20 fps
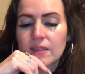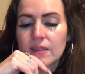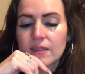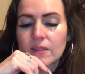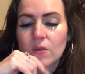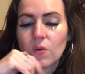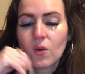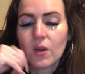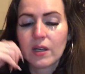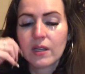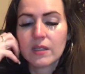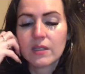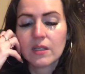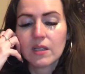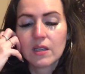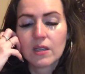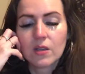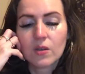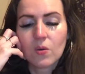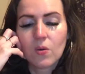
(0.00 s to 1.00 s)
Quite
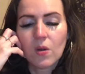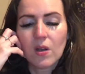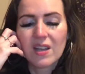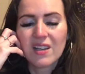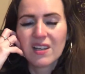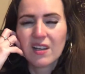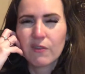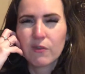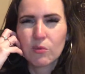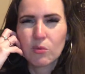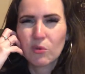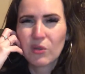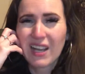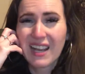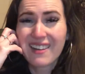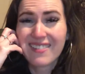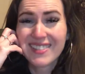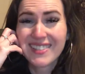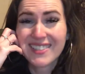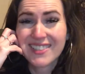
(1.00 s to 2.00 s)
a lovable
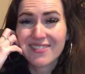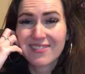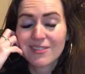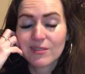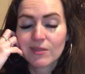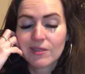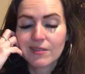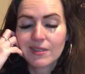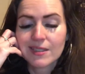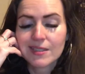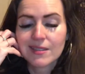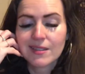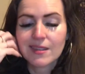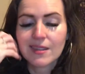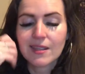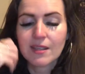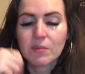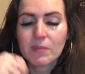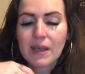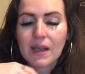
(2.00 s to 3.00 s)
character as well. That's the
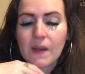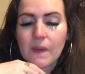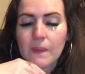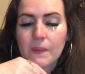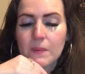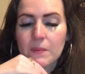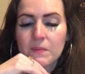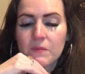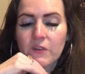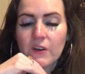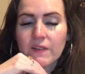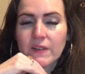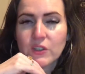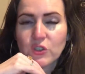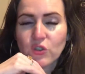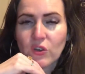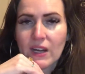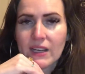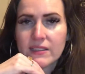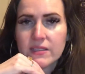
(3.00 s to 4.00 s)
thing about them. Very
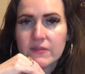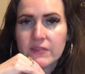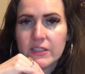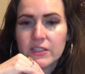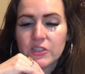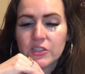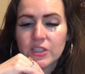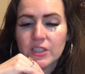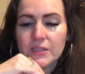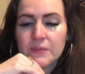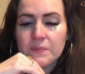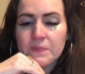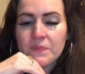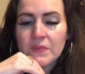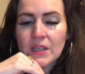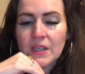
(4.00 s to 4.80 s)
attractive energy.